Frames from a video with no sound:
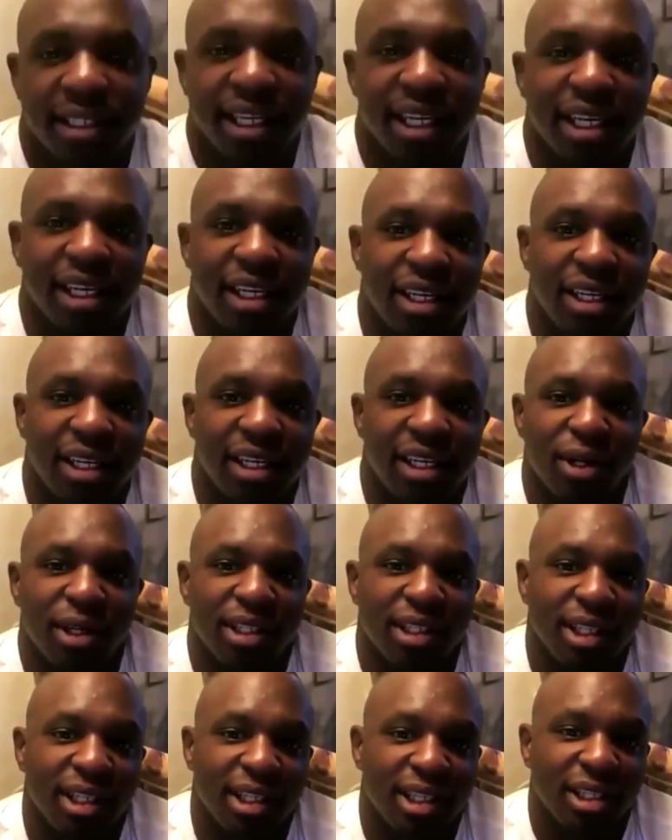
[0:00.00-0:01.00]
Dillian, the
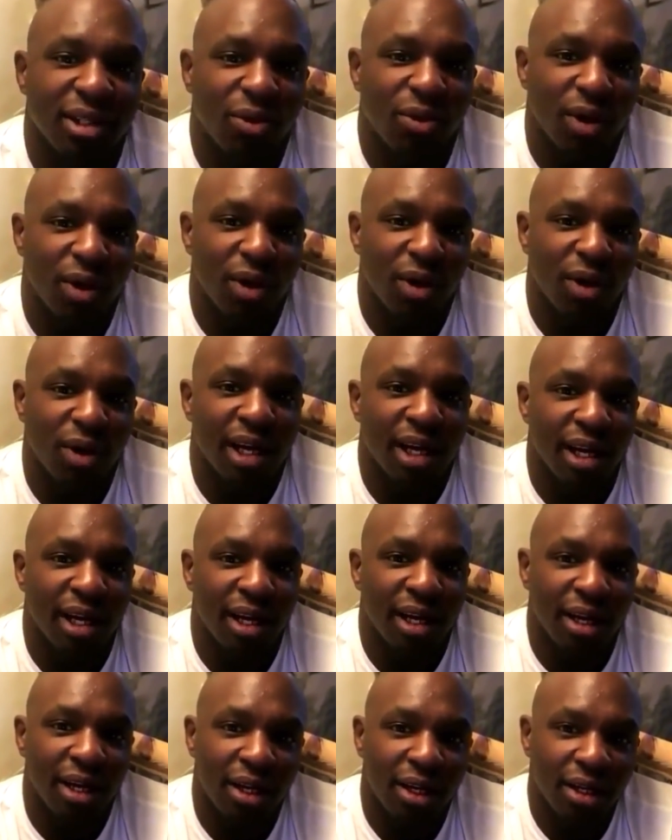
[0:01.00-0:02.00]
body snatcher, white
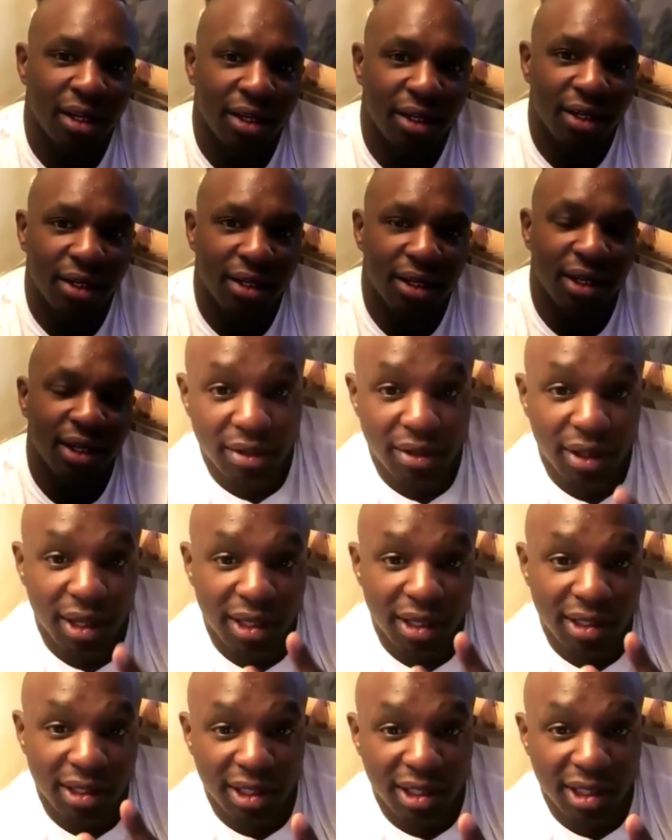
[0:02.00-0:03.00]
hair.
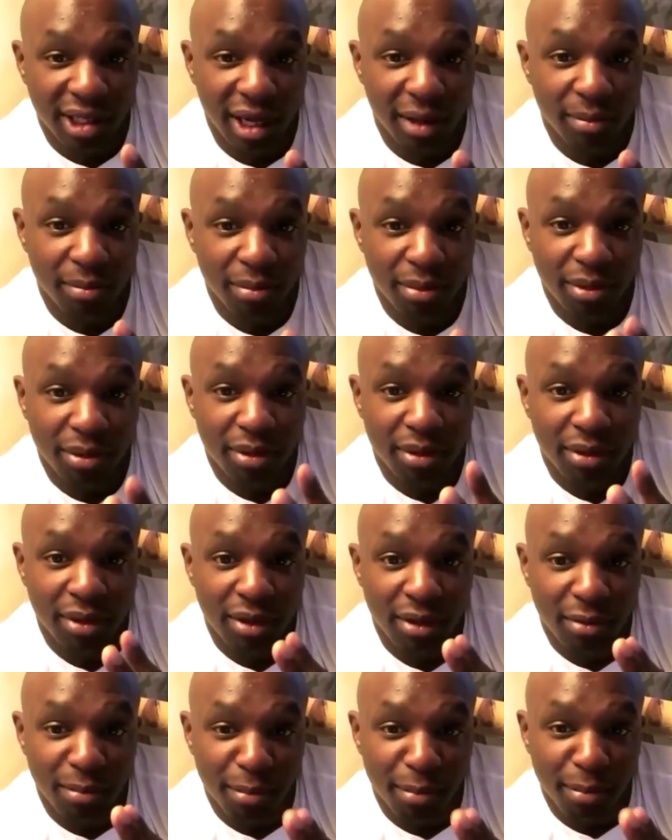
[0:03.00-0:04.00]
It's a champ.
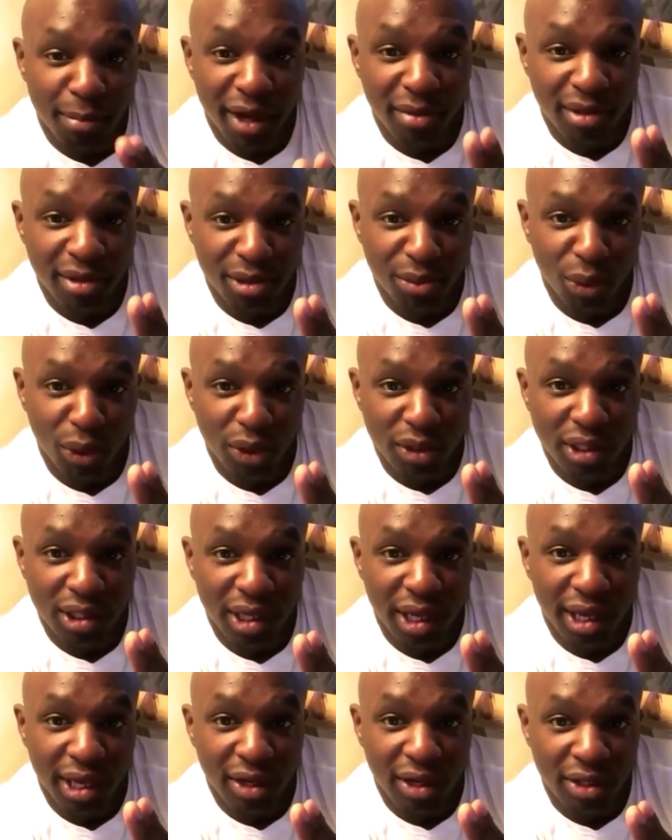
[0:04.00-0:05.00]
Big up the
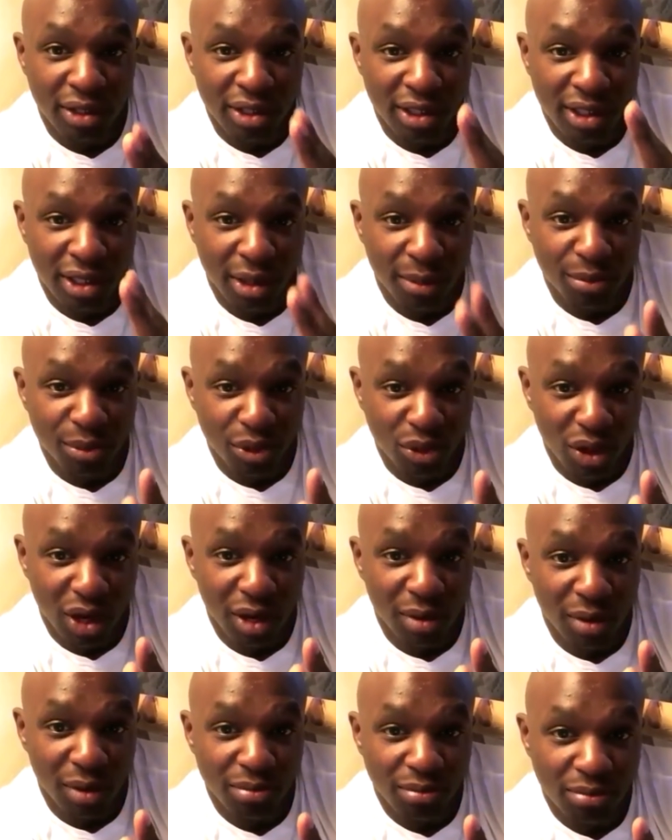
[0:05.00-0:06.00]
sporting icon.
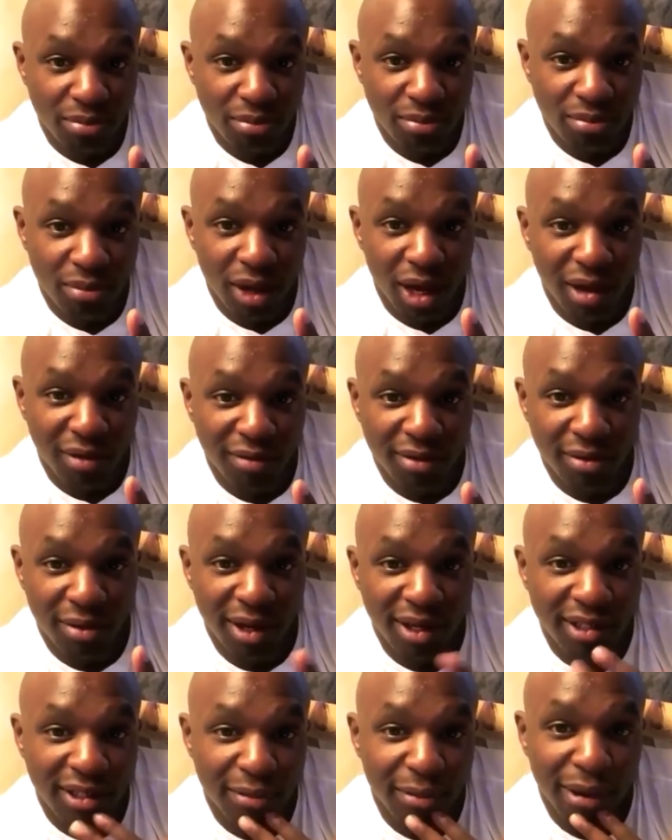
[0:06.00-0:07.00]
Subscribe.
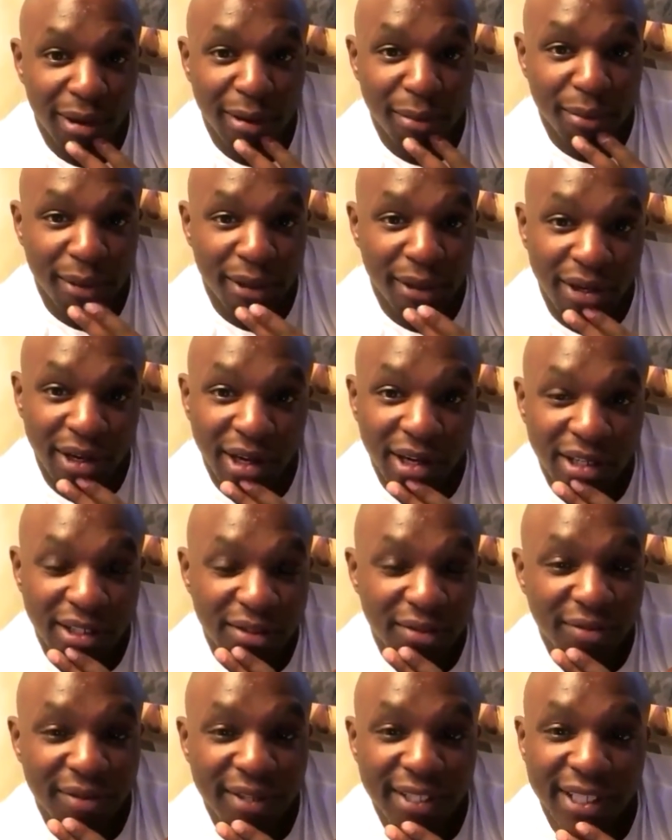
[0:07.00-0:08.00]
Otherwise, I might pay you
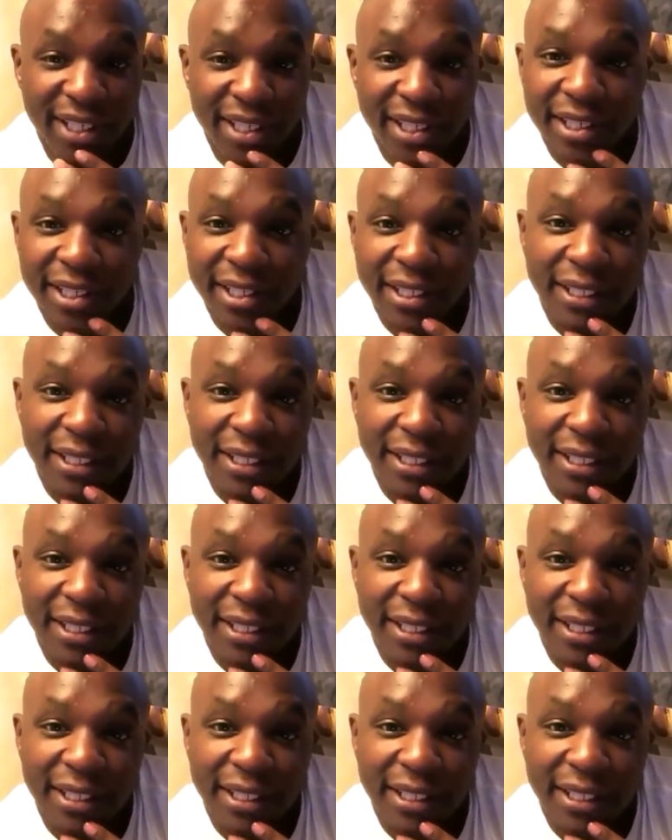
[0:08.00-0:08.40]
guys a visit.